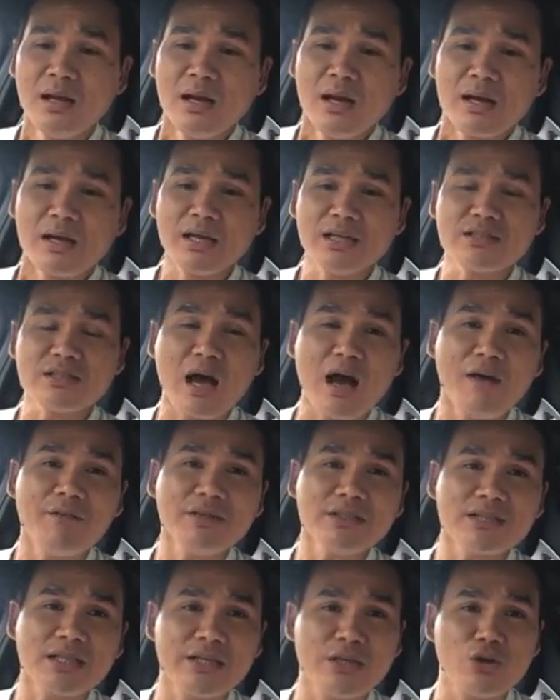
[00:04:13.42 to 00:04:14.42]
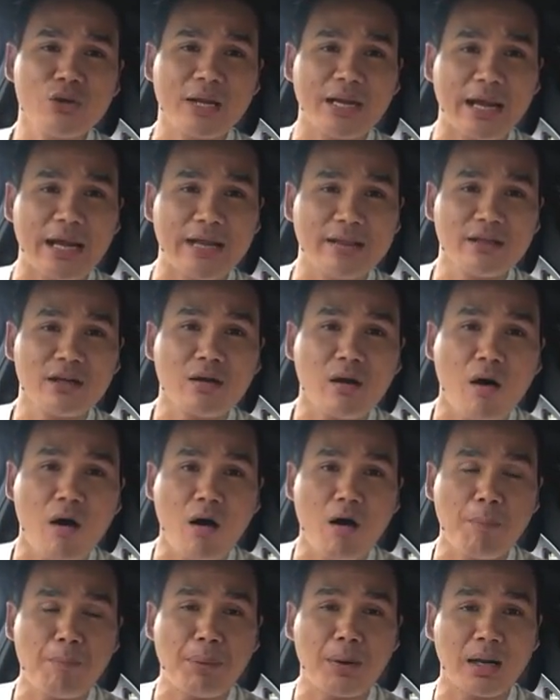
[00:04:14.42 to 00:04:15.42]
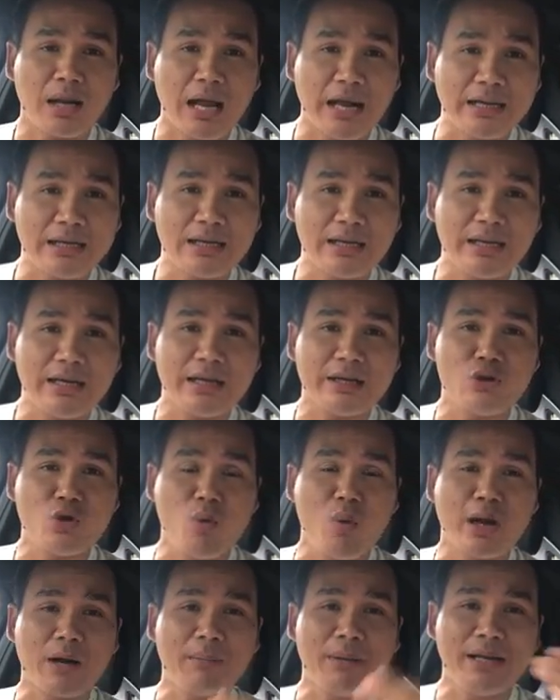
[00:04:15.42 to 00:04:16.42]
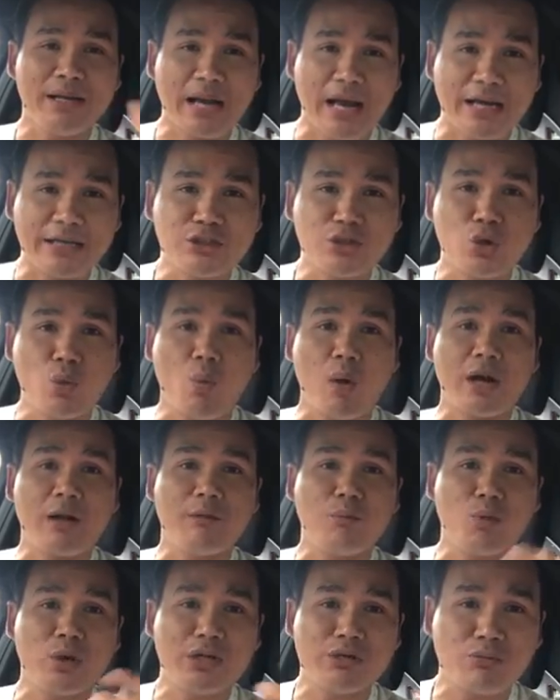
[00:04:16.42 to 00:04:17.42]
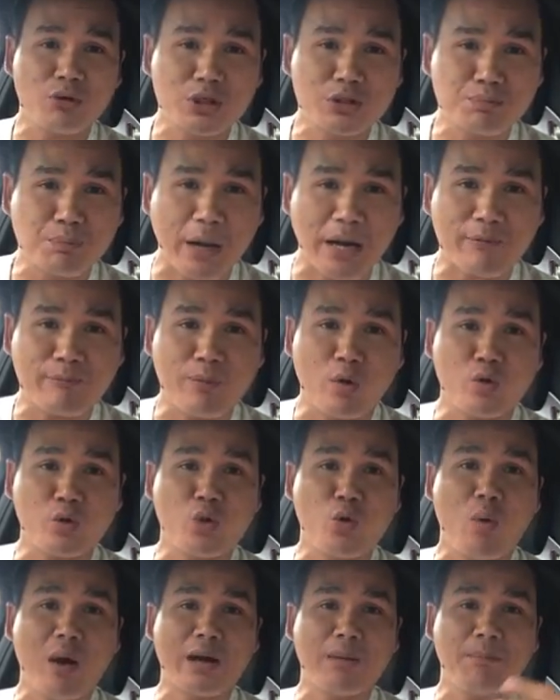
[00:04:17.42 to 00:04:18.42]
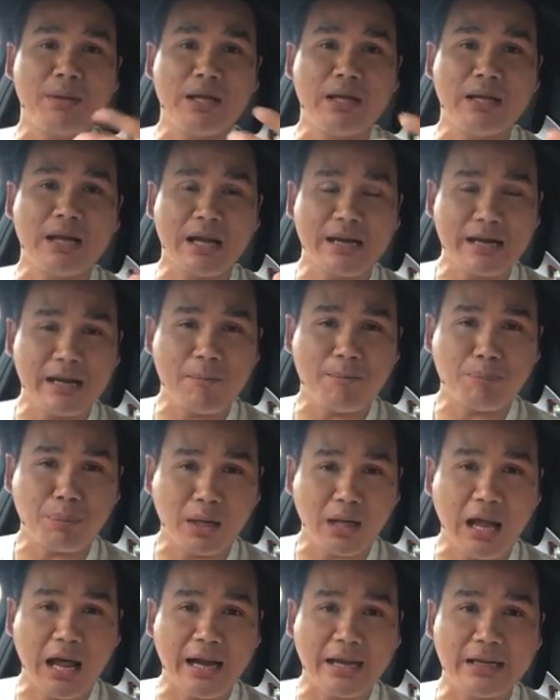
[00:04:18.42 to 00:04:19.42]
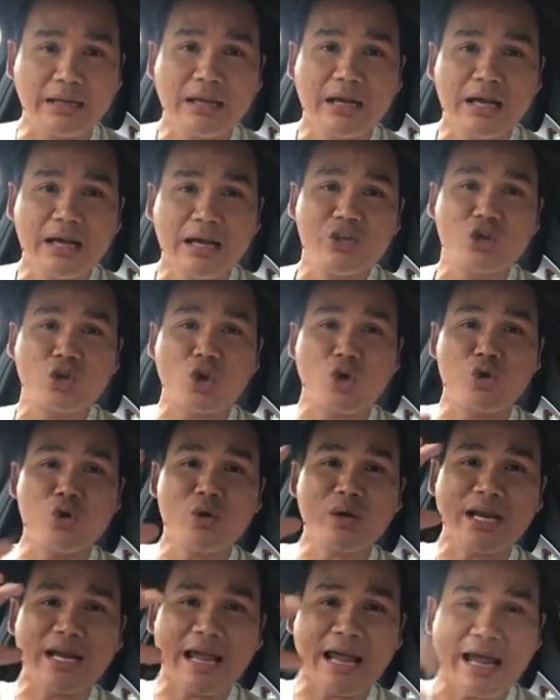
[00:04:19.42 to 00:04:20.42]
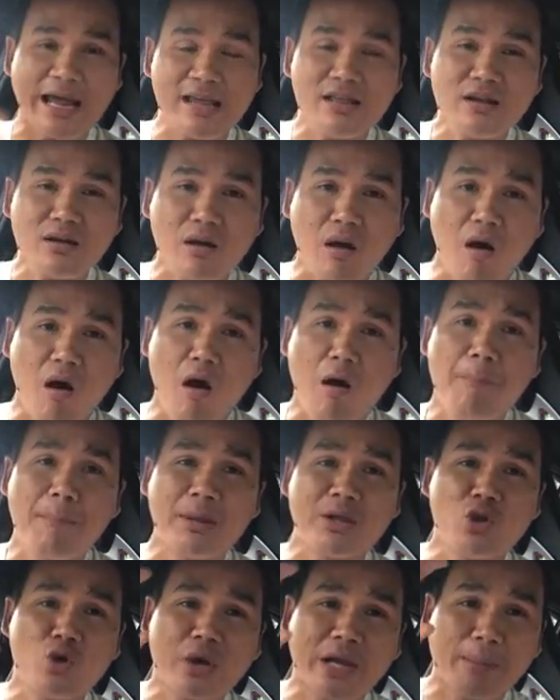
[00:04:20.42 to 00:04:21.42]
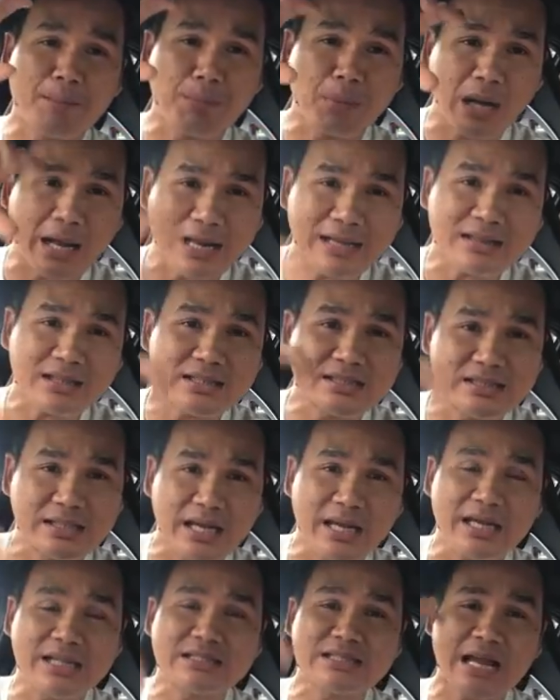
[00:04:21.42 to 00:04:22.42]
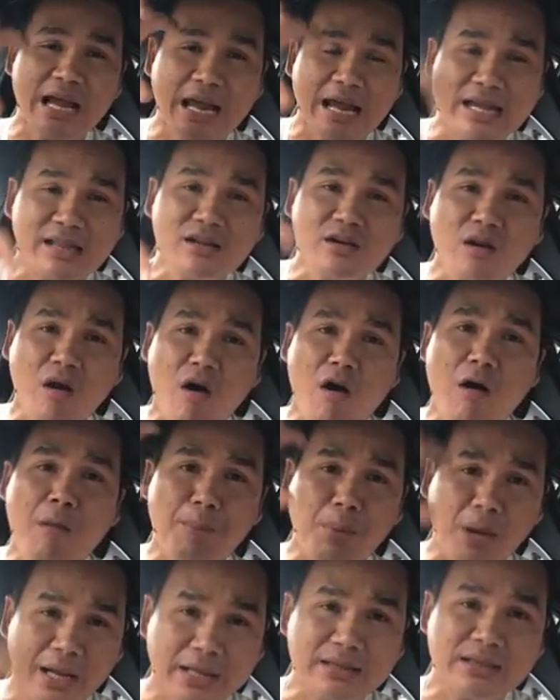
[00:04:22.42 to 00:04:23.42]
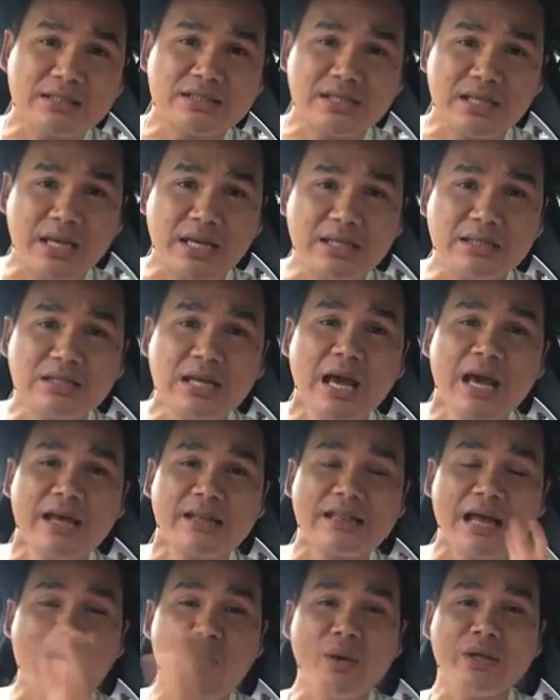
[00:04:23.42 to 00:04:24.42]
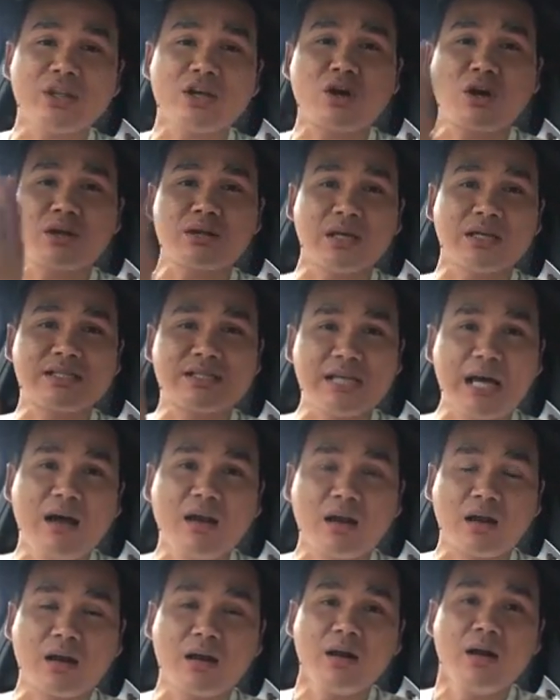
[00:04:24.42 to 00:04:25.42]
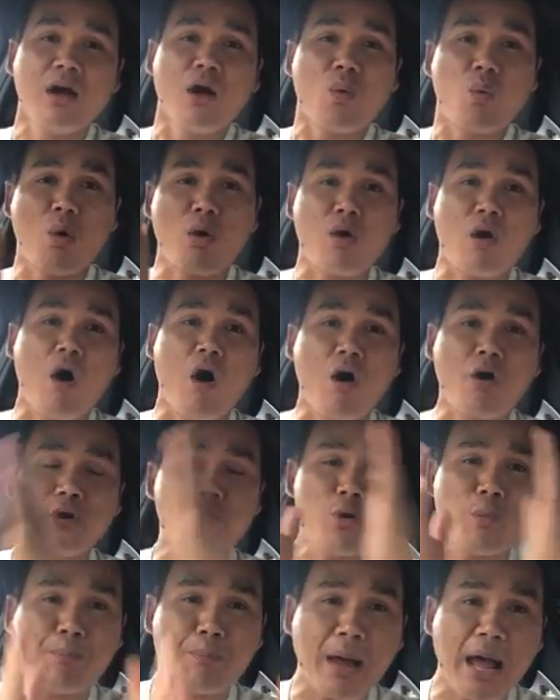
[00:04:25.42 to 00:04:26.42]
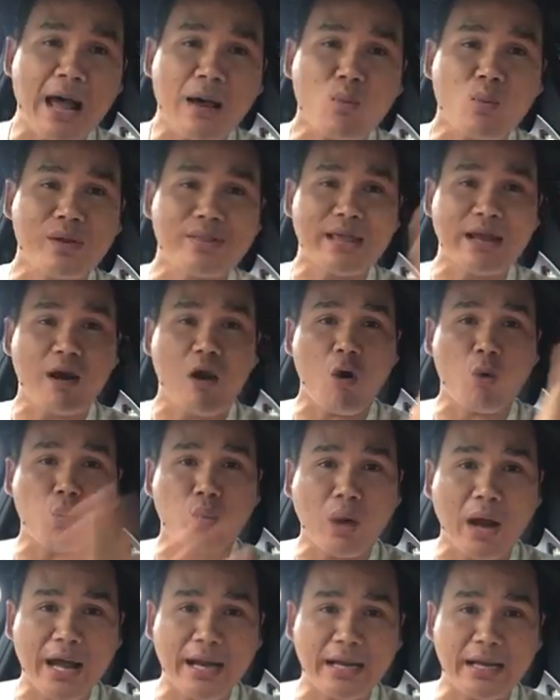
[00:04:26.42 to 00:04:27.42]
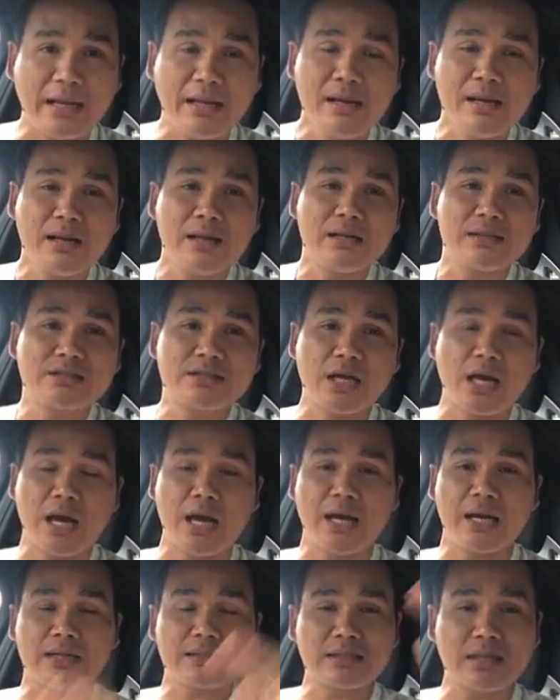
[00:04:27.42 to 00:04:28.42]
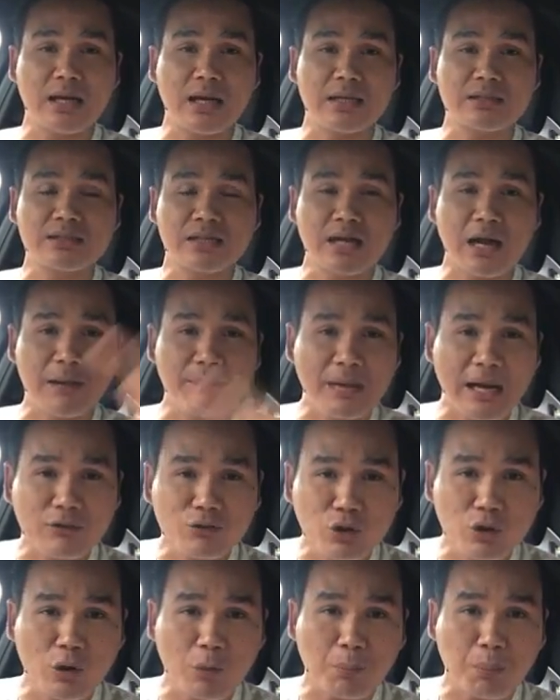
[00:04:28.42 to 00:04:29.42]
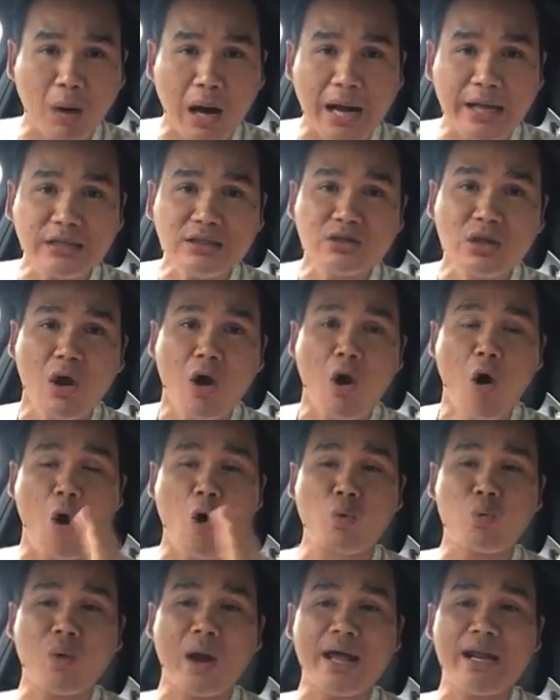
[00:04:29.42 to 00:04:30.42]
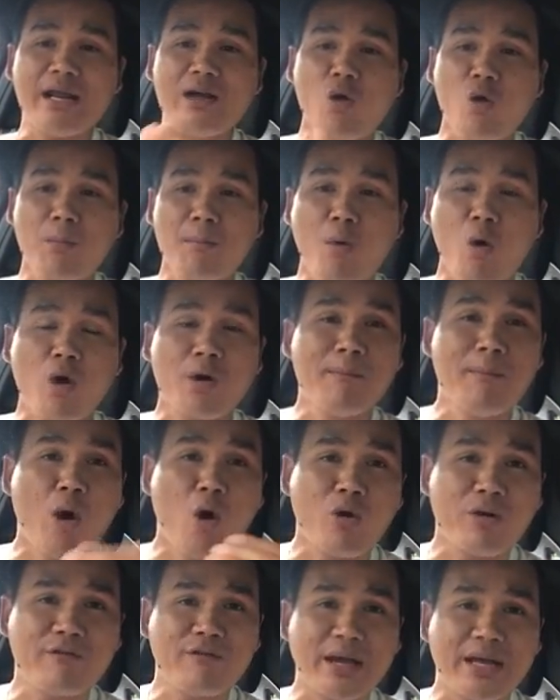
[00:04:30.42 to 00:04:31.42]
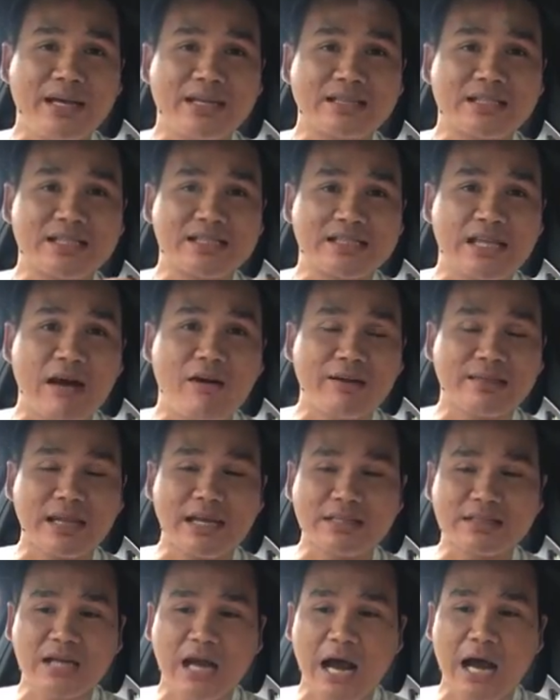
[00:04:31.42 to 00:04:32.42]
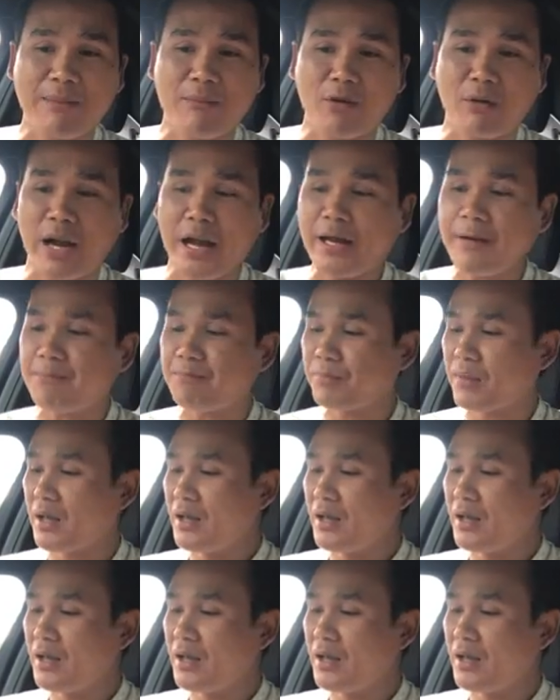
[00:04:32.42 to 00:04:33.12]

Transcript: Because obviously you can end the call politely, and you want to be nice, you want to be respectful, you want to be polite. So you can end the call, but you can plant the seeds. End the call, plant the seeds. That way the seller will call you back when they are ready to come down to your price, or ready or more motivated to sell at that time. All right.